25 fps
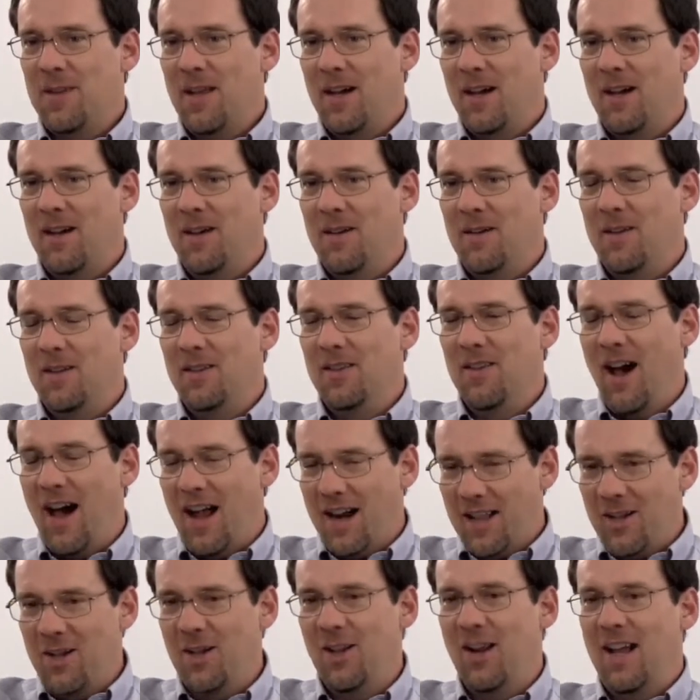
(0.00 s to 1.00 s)
Uh,
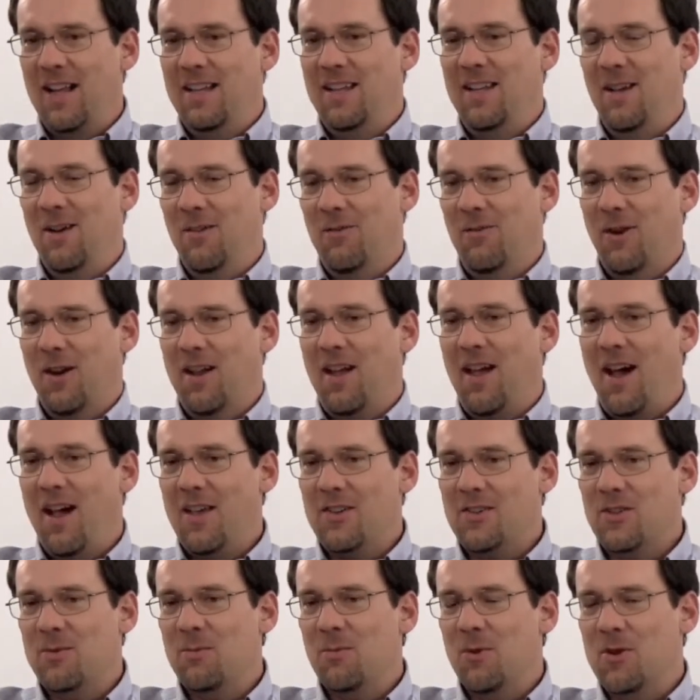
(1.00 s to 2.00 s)
not a good idea for
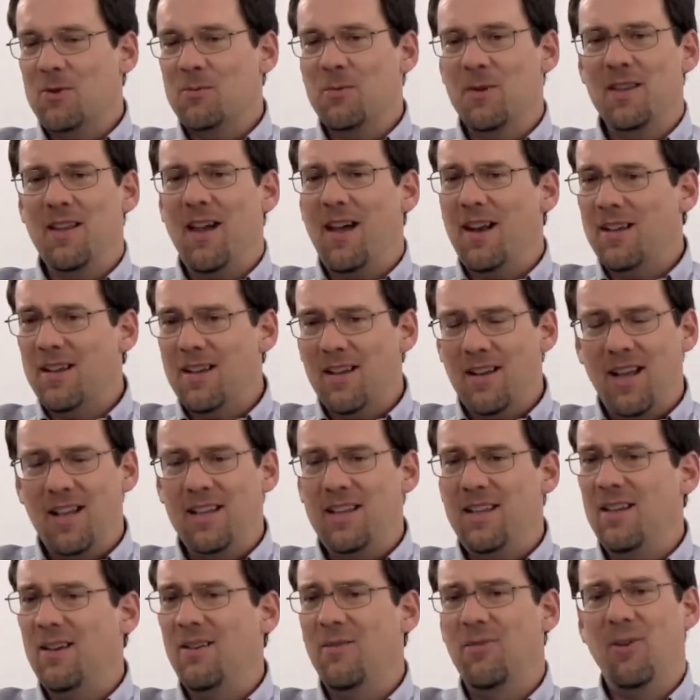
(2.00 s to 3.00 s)
customers, but not a good
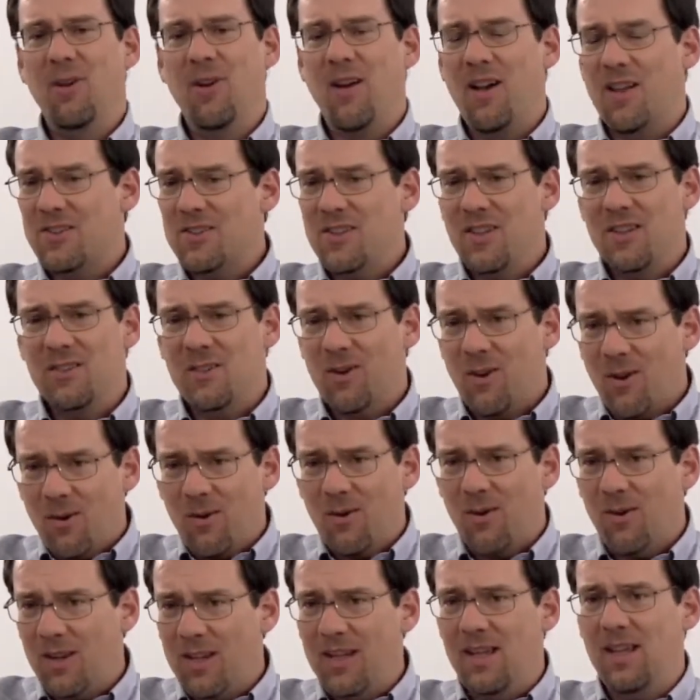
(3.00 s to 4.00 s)
idea for us
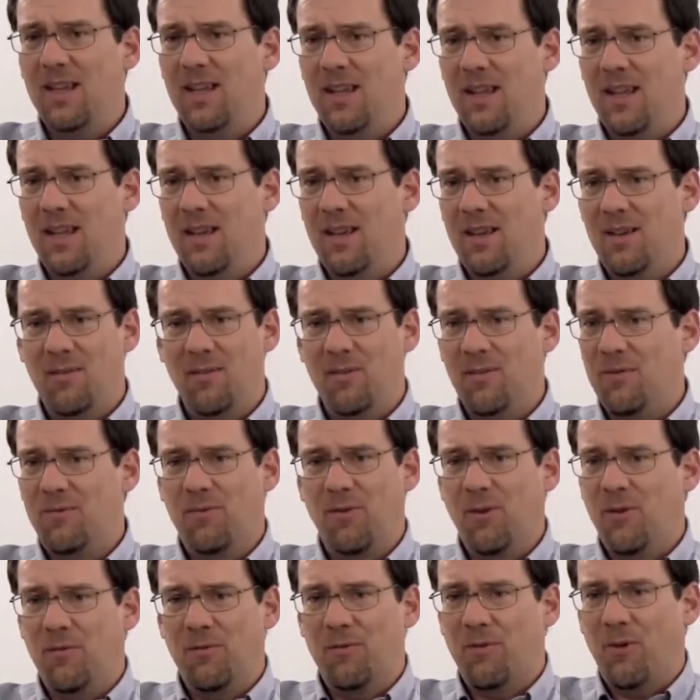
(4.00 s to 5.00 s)
internally eh,
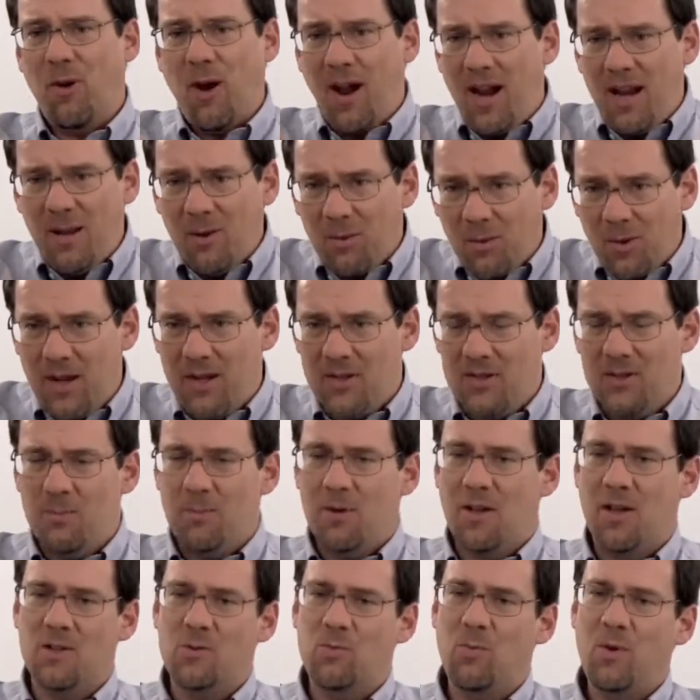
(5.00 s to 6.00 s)
for, for any reason
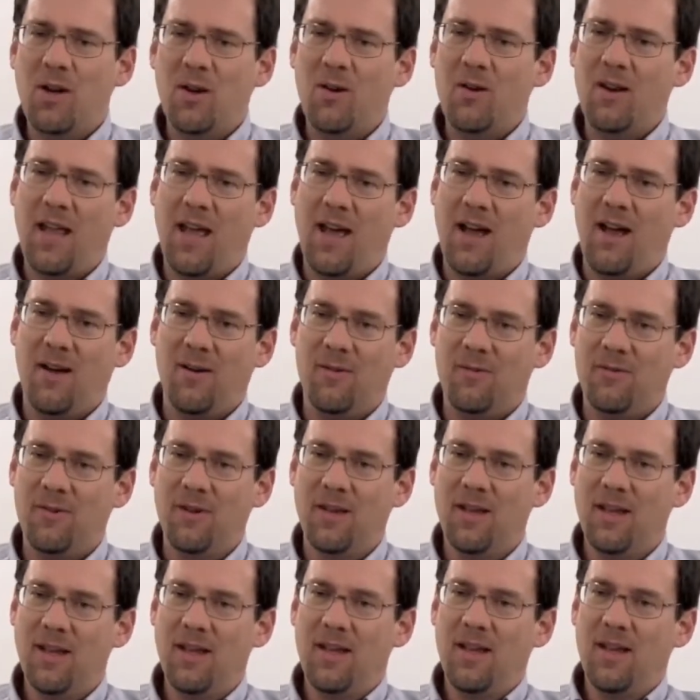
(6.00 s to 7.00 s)
because we don't have
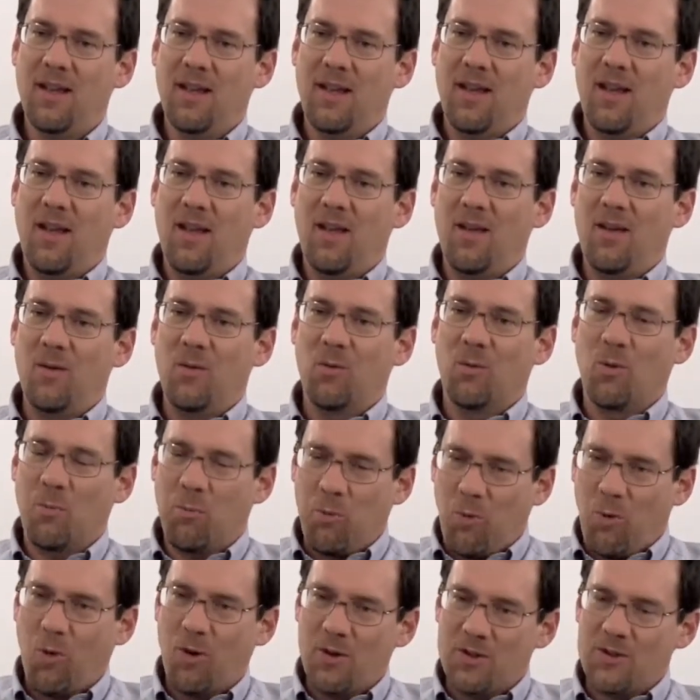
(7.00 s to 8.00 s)

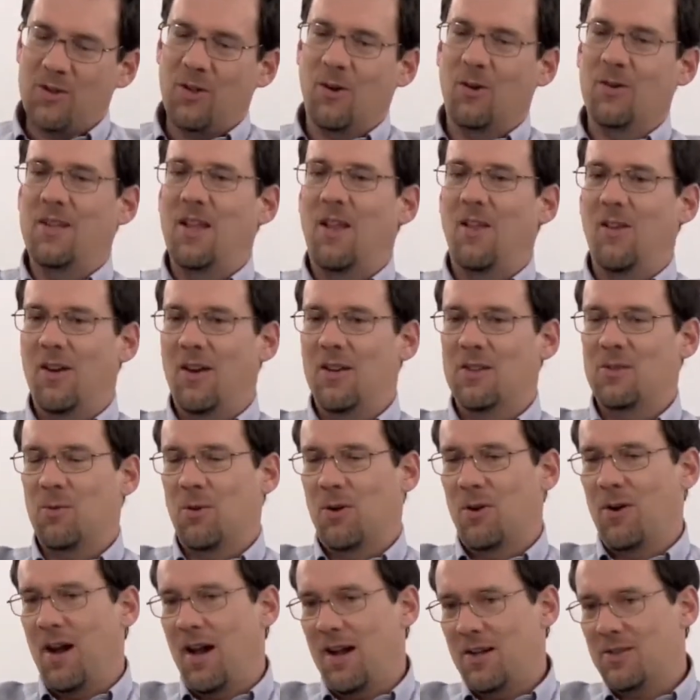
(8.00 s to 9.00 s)
reports that are telling us
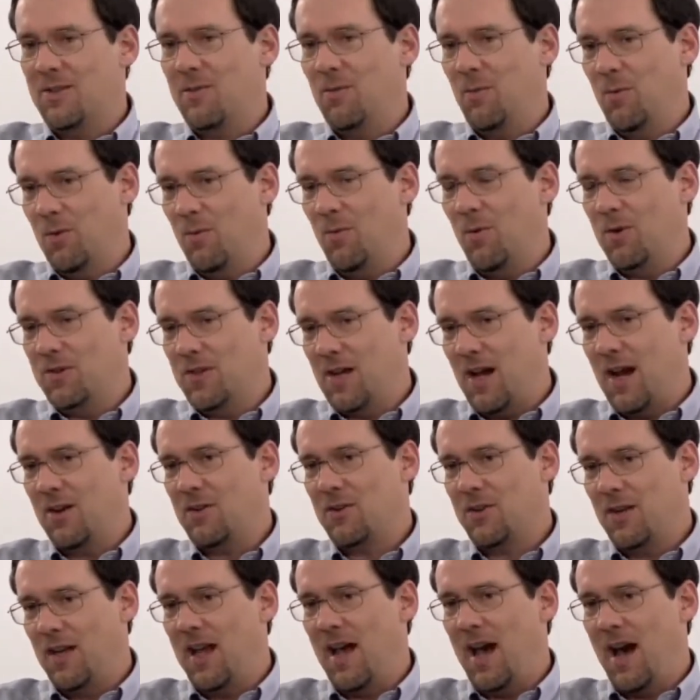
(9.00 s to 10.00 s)
what what's
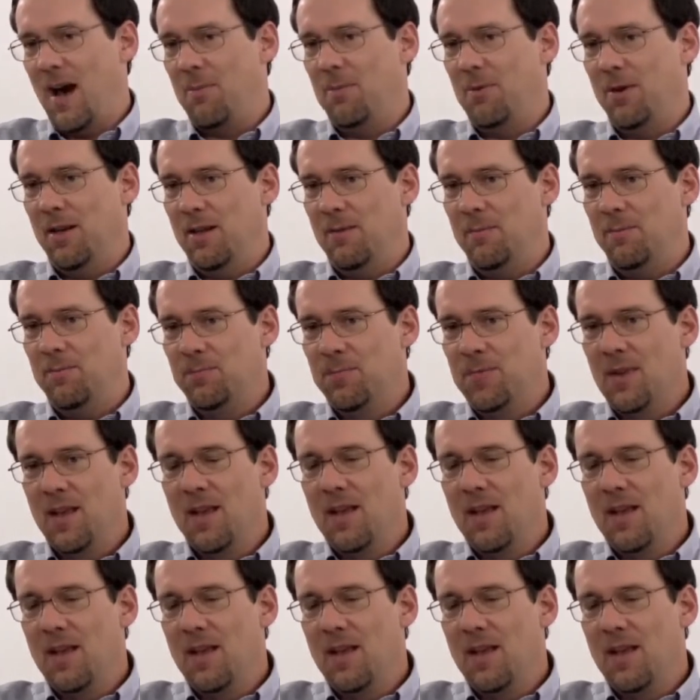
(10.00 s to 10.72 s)
actually happening.